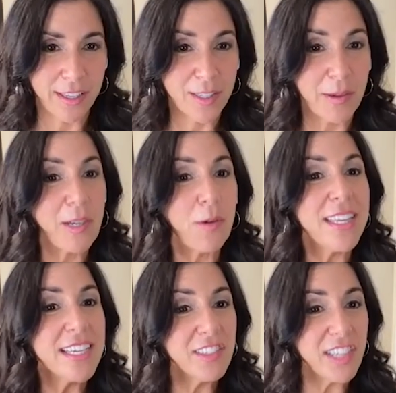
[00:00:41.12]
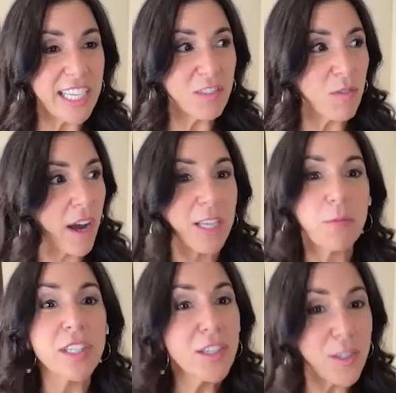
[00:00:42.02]
So I know things changed. Rocky
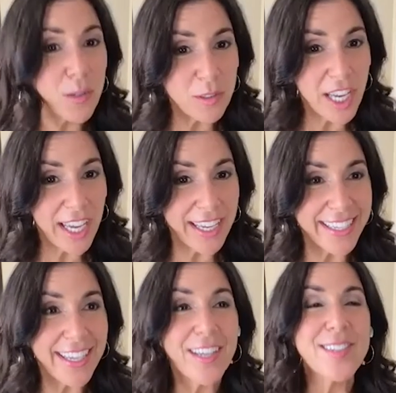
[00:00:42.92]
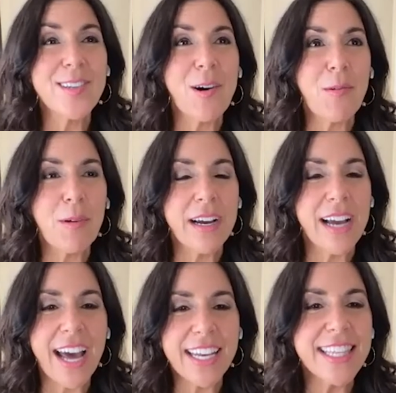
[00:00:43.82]
was a huge hit. So
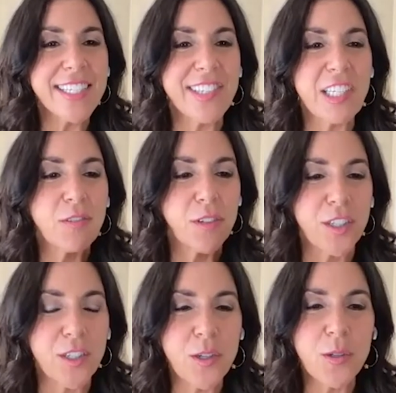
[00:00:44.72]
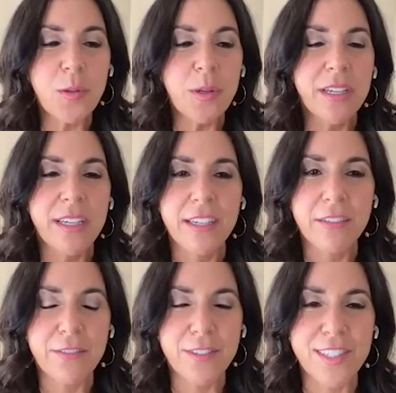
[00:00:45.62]
how did things change for you,
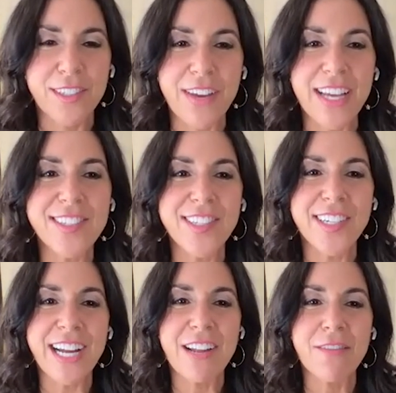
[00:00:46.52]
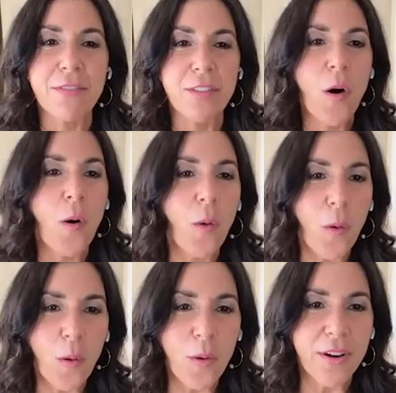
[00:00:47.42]
for Sylvester, and for the
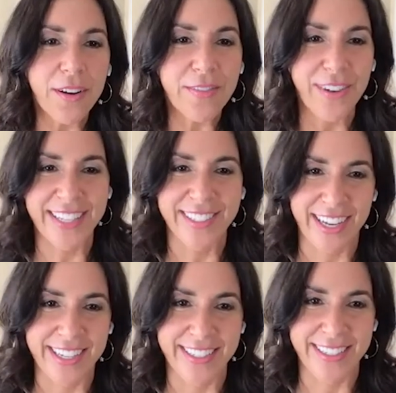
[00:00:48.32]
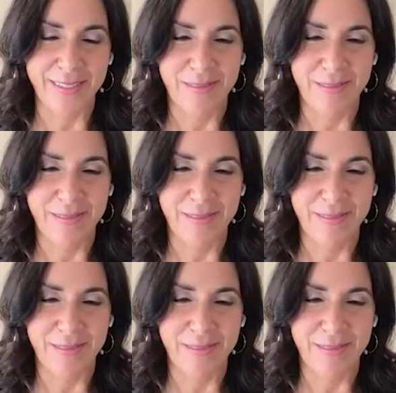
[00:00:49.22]
whole franchise?